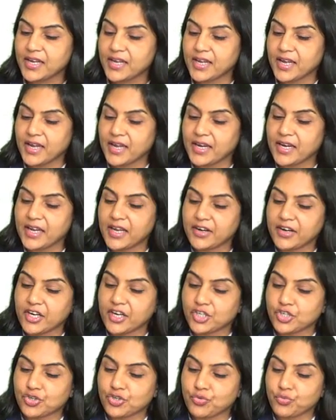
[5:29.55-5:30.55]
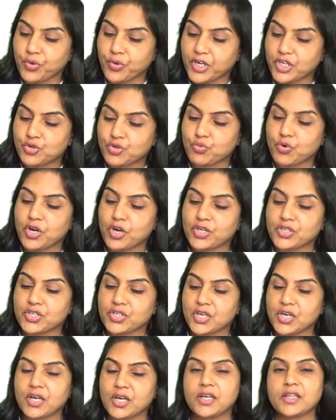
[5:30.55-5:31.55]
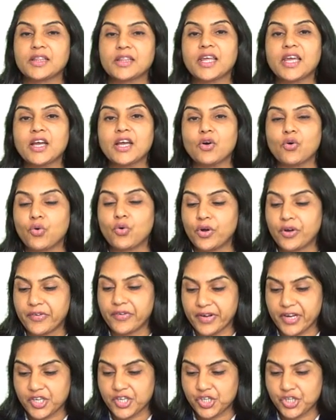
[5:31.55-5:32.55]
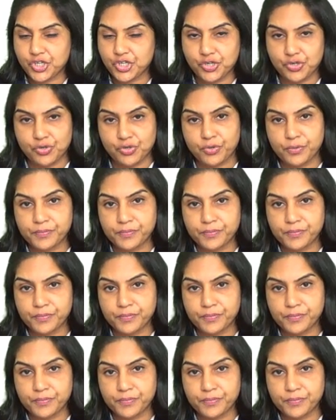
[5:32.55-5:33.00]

gaining ratio which was the old ratio